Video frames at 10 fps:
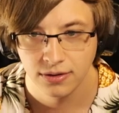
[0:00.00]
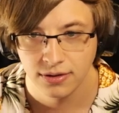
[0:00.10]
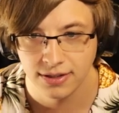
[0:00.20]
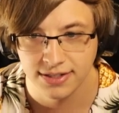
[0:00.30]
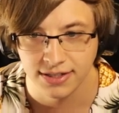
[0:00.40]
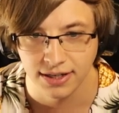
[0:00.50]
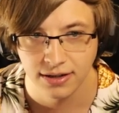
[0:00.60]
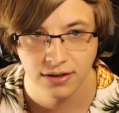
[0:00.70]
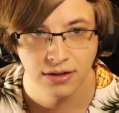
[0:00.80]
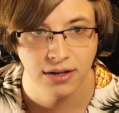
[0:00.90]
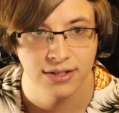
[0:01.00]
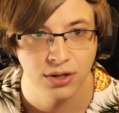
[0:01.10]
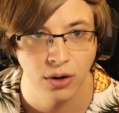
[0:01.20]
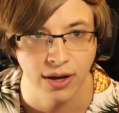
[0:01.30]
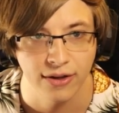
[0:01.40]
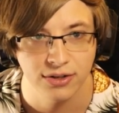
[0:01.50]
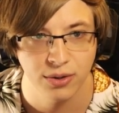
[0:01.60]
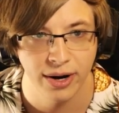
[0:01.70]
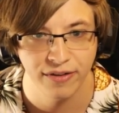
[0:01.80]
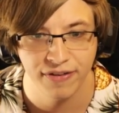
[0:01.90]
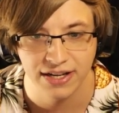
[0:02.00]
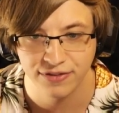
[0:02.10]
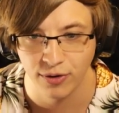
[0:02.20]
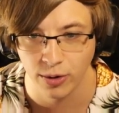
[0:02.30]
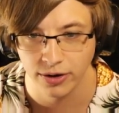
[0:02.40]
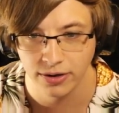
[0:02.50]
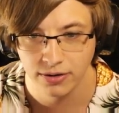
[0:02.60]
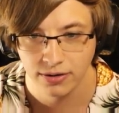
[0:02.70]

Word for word: Let's see. Is there okay? There's a way to fast forward.